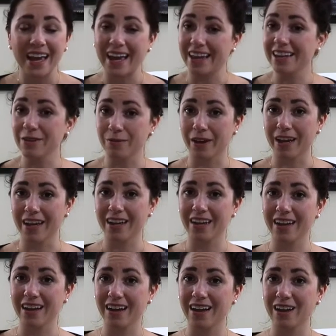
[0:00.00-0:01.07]
Anyway,
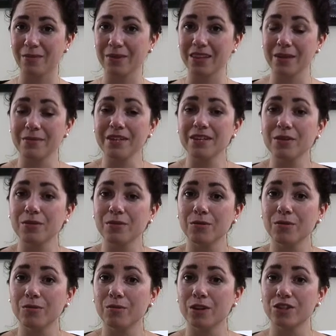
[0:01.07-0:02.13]
let me
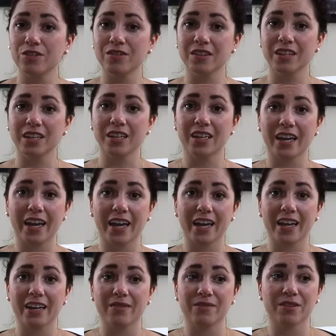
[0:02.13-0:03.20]
know what you think,
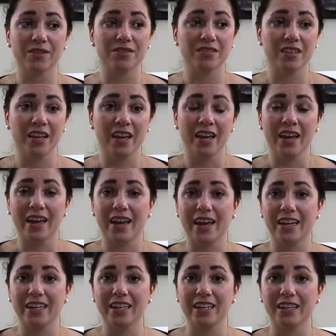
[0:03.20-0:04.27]
and if there's
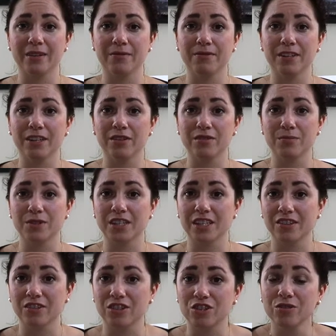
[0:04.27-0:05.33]
any videos in
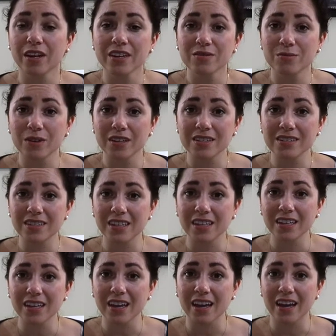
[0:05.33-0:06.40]
particular that you guys want to
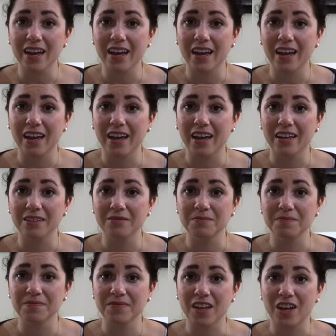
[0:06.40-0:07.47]
see,
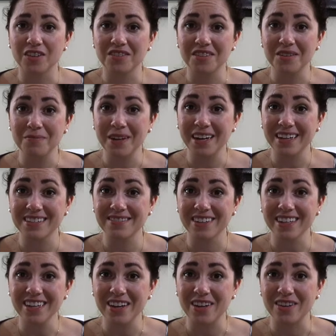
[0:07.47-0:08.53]
and I'll see you in my next
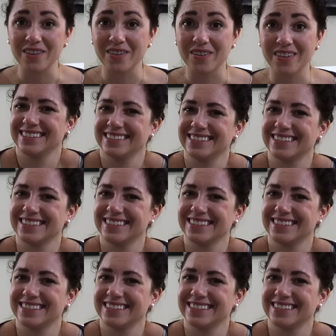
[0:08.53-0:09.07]
video.